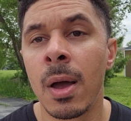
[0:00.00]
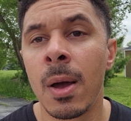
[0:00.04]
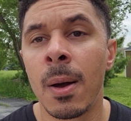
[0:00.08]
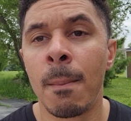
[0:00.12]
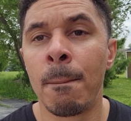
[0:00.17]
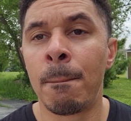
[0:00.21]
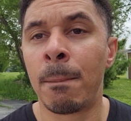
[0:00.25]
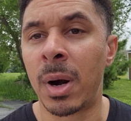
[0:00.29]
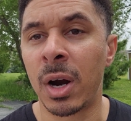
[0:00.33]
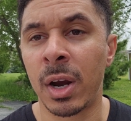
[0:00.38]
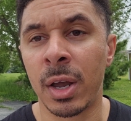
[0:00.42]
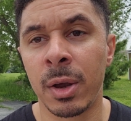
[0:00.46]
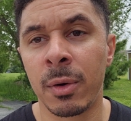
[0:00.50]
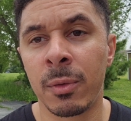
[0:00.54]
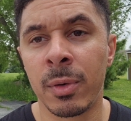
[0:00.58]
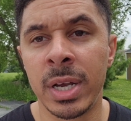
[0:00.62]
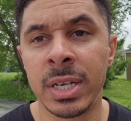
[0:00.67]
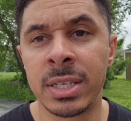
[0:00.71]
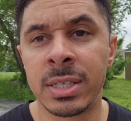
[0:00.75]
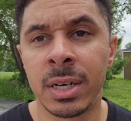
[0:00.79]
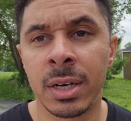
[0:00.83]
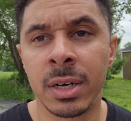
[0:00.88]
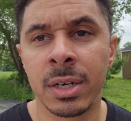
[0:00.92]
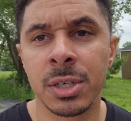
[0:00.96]
market
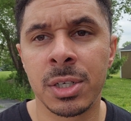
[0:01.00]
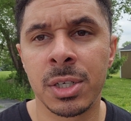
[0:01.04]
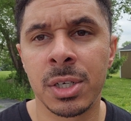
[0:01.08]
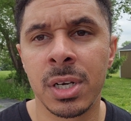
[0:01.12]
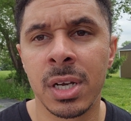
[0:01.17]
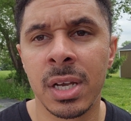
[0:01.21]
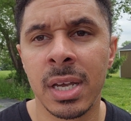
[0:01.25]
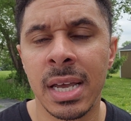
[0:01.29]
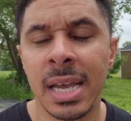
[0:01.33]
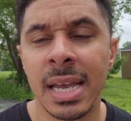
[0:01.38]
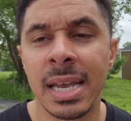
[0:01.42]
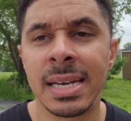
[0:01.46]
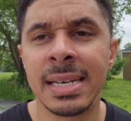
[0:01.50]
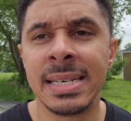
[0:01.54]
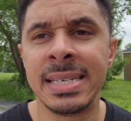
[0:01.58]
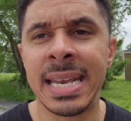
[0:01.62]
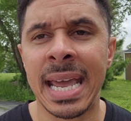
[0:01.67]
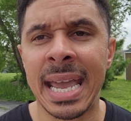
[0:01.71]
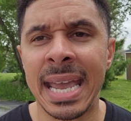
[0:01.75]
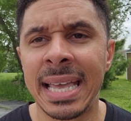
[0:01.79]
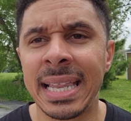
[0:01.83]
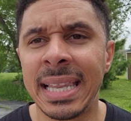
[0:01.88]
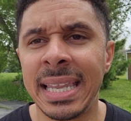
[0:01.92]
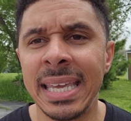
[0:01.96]
research,
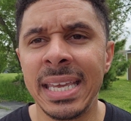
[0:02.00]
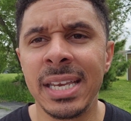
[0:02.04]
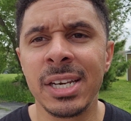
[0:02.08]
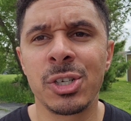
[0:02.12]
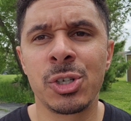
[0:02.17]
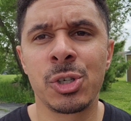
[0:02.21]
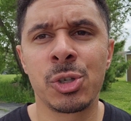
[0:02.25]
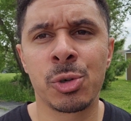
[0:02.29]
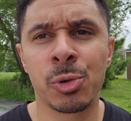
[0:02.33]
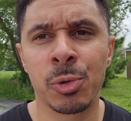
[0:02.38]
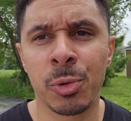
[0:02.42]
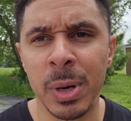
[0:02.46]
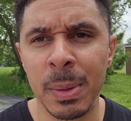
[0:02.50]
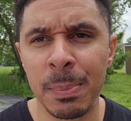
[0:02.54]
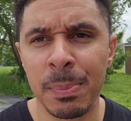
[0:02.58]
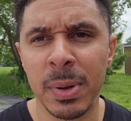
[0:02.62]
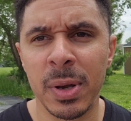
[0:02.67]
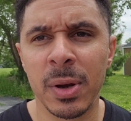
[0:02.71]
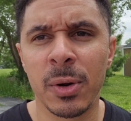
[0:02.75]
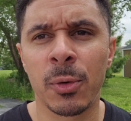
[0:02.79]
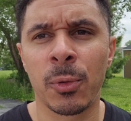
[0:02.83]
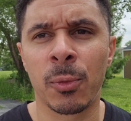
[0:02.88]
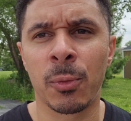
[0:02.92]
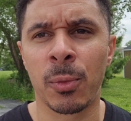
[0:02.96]
daily trip
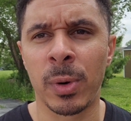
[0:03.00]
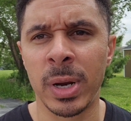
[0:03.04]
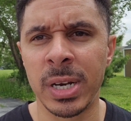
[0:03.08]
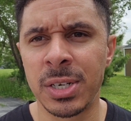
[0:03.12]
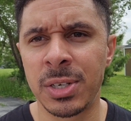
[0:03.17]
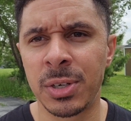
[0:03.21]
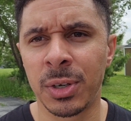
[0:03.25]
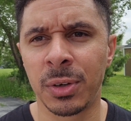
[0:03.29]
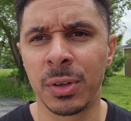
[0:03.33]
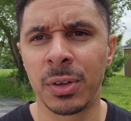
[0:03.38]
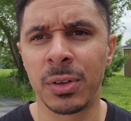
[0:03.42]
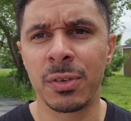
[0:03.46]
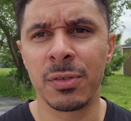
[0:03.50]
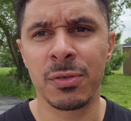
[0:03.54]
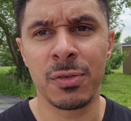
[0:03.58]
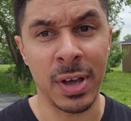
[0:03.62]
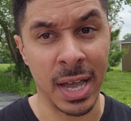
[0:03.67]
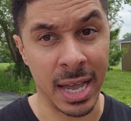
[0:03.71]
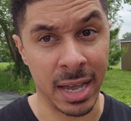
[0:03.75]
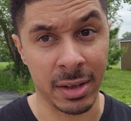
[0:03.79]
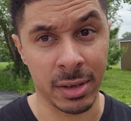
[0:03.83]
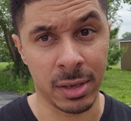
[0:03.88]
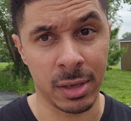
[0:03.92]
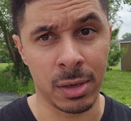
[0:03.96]
rental
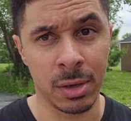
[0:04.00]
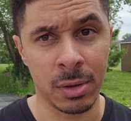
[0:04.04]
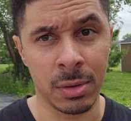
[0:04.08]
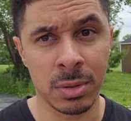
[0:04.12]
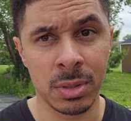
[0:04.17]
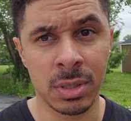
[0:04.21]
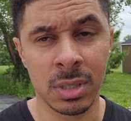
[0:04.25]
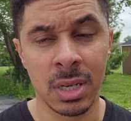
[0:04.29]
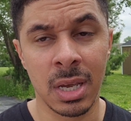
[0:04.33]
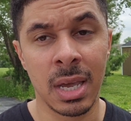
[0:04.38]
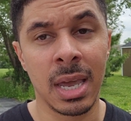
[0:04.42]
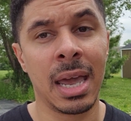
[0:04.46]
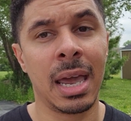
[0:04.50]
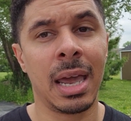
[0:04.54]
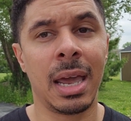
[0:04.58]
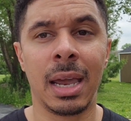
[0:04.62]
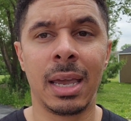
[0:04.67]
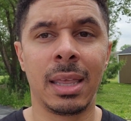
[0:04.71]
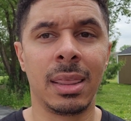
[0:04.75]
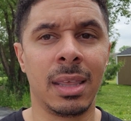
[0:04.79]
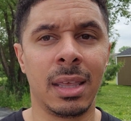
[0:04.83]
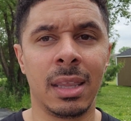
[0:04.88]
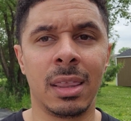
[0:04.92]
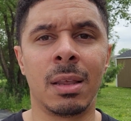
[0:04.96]
values,
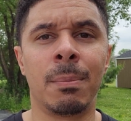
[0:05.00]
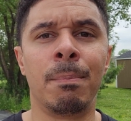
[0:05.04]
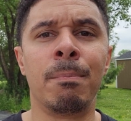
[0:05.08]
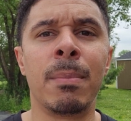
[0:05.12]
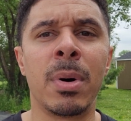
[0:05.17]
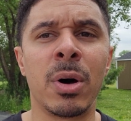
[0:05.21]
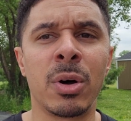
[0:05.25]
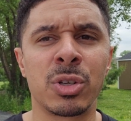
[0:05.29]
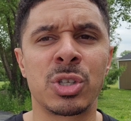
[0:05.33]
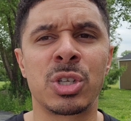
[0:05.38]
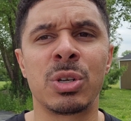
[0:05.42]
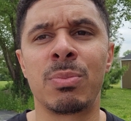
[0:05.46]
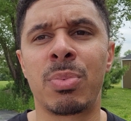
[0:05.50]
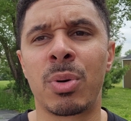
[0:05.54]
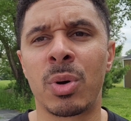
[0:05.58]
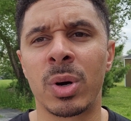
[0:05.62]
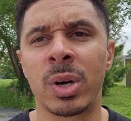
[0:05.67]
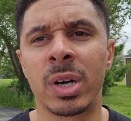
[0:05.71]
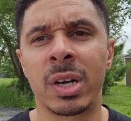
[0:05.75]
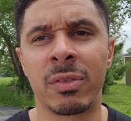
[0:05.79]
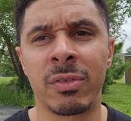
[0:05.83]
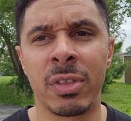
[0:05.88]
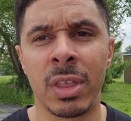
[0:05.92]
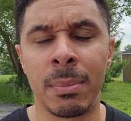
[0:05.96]
and then the most
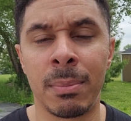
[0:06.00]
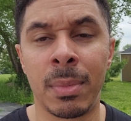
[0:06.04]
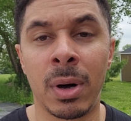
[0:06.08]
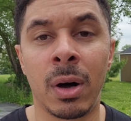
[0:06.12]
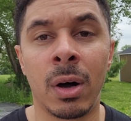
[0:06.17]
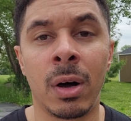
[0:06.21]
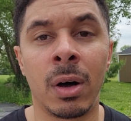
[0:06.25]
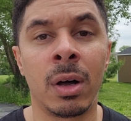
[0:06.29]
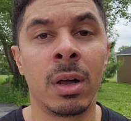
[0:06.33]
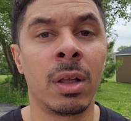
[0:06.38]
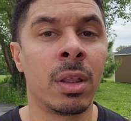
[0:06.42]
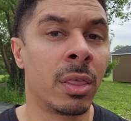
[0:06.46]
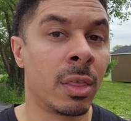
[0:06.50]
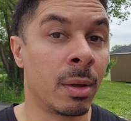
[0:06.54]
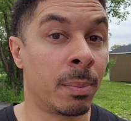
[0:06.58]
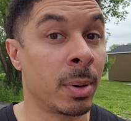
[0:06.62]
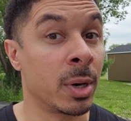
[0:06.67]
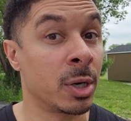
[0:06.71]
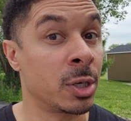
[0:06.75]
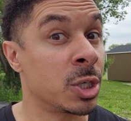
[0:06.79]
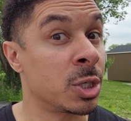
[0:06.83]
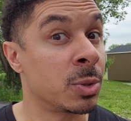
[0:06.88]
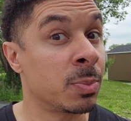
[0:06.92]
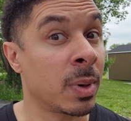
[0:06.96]
important of them all, the
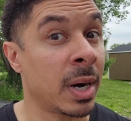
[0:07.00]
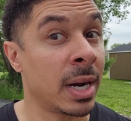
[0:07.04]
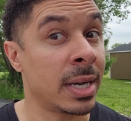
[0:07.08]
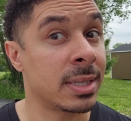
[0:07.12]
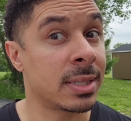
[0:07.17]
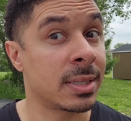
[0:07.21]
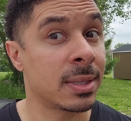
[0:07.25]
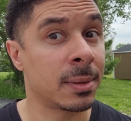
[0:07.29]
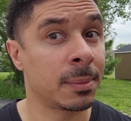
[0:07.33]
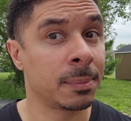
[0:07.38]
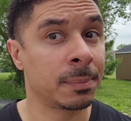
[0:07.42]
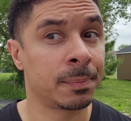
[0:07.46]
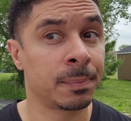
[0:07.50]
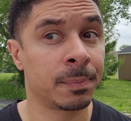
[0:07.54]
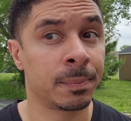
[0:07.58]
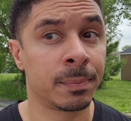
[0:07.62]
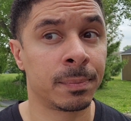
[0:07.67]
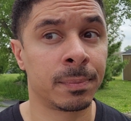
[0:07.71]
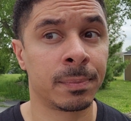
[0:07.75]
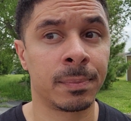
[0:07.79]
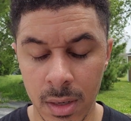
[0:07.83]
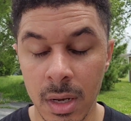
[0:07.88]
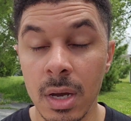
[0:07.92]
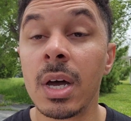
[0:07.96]
purchase price.
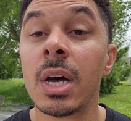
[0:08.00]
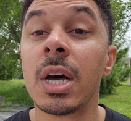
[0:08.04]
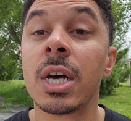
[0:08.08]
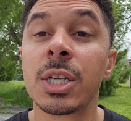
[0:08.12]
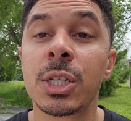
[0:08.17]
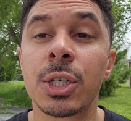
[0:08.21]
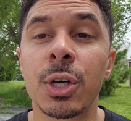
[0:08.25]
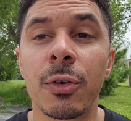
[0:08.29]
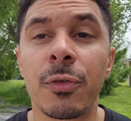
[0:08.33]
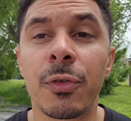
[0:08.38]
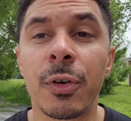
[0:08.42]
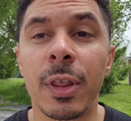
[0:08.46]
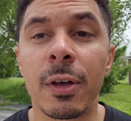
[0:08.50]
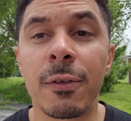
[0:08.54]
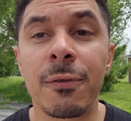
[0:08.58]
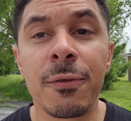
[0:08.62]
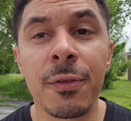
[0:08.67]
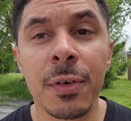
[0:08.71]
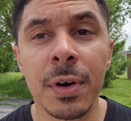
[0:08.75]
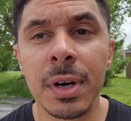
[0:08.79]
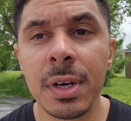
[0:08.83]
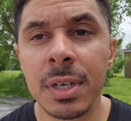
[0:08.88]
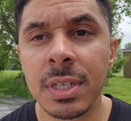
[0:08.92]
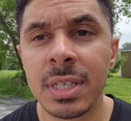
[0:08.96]
So for the
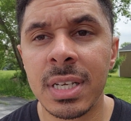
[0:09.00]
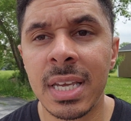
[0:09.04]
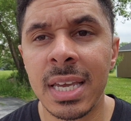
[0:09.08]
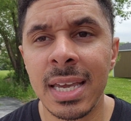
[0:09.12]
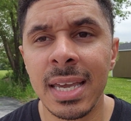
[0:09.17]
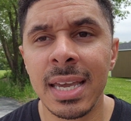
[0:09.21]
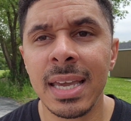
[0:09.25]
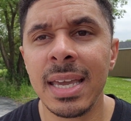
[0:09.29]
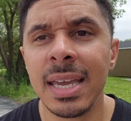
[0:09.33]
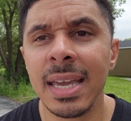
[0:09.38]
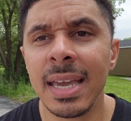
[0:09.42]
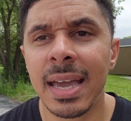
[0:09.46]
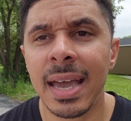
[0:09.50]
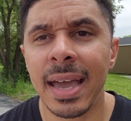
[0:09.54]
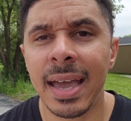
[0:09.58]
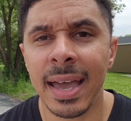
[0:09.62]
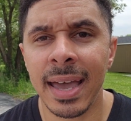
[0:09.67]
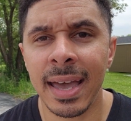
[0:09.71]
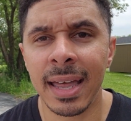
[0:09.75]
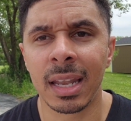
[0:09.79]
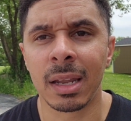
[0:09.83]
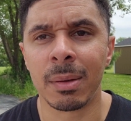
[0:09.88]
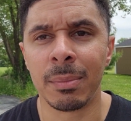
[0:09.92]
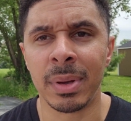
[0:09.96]
first key
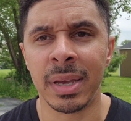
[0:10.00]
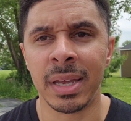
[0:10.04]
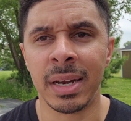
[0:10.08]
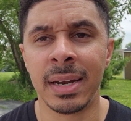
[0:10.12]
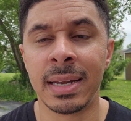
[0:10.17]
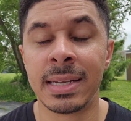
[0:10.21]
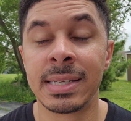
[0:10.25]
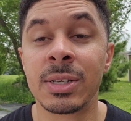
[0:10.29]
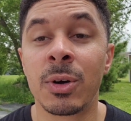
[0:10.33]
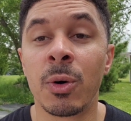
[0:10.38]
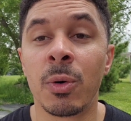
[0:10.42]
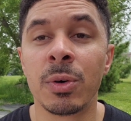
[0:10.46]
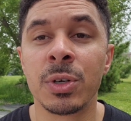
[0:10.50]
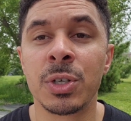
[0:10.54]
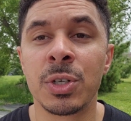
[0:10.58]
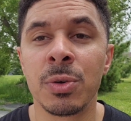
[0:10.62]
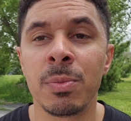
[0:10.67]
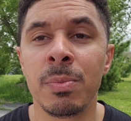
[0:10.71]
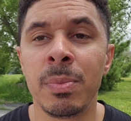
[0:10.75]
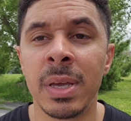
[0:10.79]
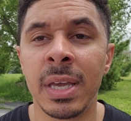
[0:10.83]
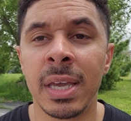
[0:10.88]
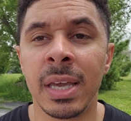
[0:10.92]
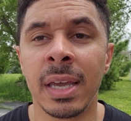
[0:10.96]
element is going to
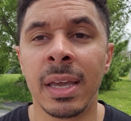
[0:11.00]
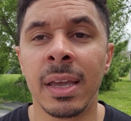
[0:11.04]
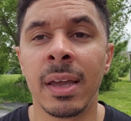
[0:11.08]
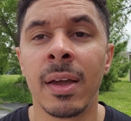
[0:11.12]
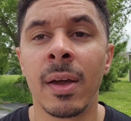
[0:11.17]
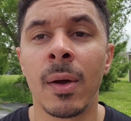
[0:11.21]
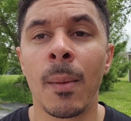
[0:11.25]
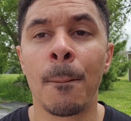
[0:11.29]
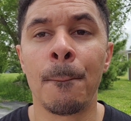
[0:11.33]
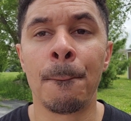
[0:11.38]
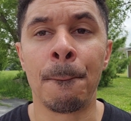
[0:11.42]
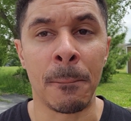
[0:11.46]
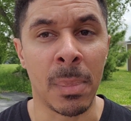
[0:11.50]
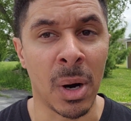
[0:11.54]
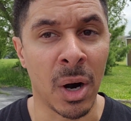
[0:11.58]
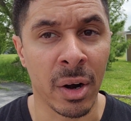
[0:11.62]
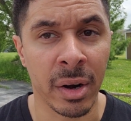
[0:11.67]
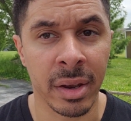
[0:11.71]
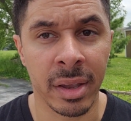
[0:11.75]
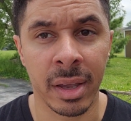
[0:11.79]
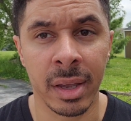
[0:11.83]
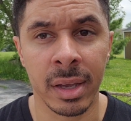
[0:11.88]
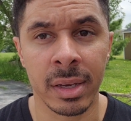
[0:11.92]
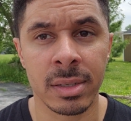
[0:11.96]
be
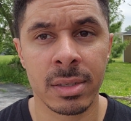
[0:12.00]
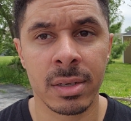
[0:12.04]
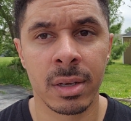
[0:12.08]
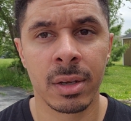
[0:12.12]
market